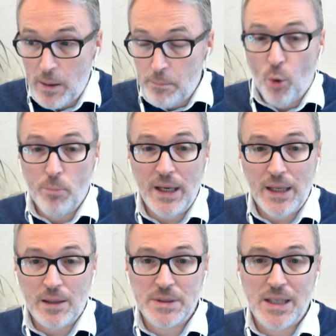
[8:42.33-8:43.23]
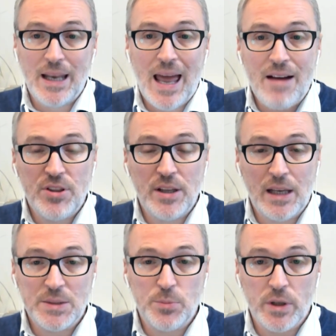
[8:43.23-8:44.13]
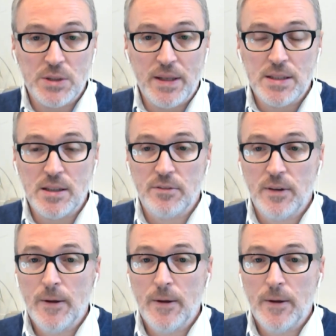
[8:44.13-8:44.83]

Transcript: More money comes in, everything gets more expensive.